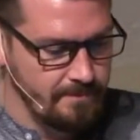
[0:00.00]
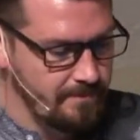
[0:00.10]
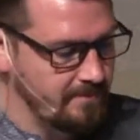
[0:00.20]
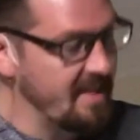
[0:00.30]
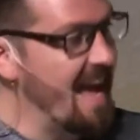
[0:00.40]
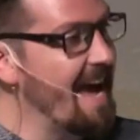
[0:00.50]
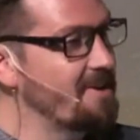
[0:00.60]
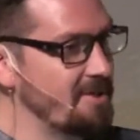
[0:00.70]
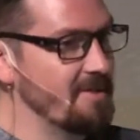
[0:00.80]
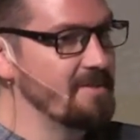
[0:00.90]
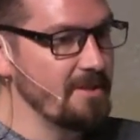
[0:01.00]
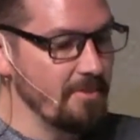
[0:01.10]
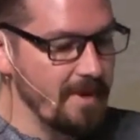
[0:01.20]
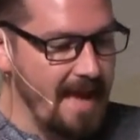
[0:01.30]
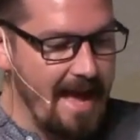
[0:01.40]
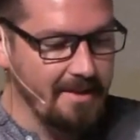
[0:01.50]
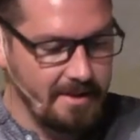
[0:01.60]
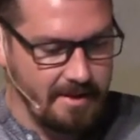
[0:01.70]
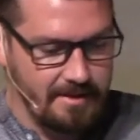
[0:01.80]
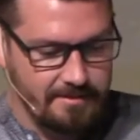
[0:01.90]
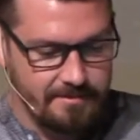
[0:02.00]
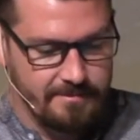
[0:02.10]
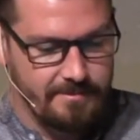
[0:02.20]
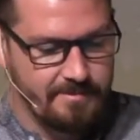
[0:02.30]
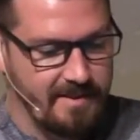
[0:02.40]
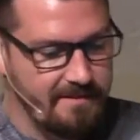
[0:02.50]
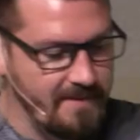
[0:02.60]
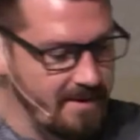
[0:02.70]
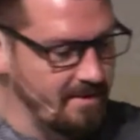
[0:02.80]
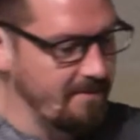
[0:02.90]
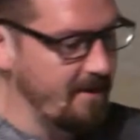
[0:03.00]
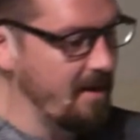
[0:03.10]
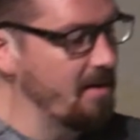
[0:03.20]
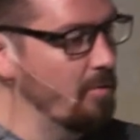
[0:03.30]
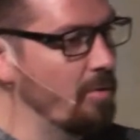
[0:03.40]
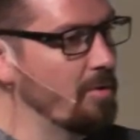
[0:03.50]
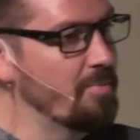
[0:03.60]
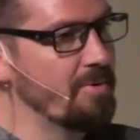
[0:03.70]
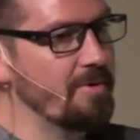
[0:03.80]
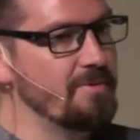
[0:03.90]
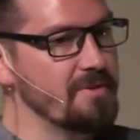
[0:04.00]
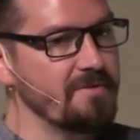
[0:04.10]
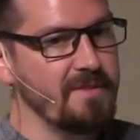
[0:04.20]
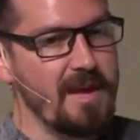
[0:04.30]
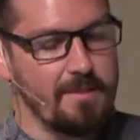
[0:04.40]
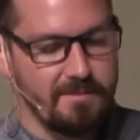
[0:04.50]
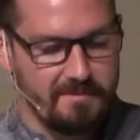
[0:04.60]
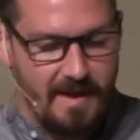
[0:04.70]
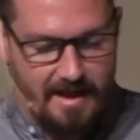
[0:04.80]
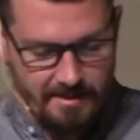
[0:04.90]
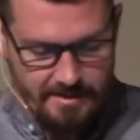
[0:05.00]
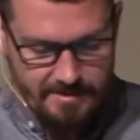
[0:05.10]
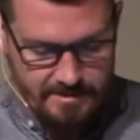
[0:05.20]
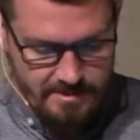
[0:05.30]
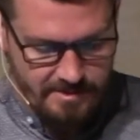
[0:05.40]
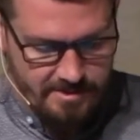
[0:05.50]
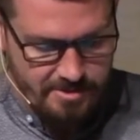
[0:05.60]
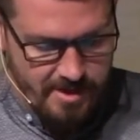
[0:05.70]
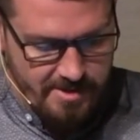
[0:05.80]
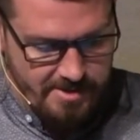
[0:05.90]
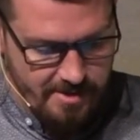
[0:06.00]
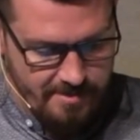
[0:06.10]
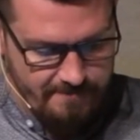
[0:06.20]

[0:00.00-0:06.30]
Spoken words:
the actions and the reality that feed the fire, it will produce a flame of violence and destruction.